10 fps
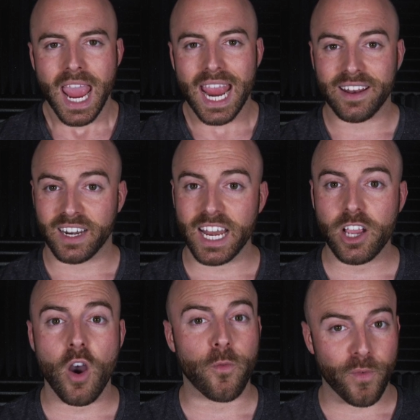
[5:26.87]

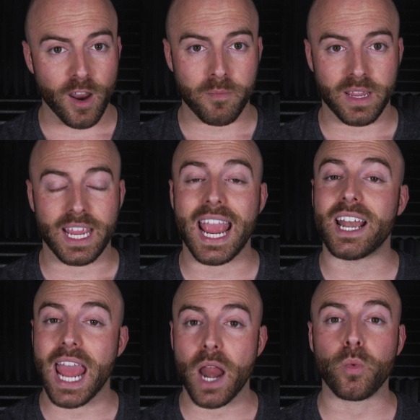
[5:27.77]
Enrico Fermi
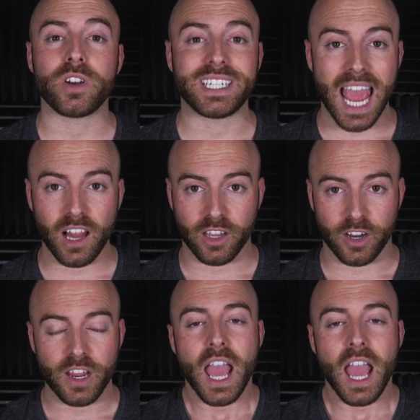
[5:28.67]
and Edward Teller,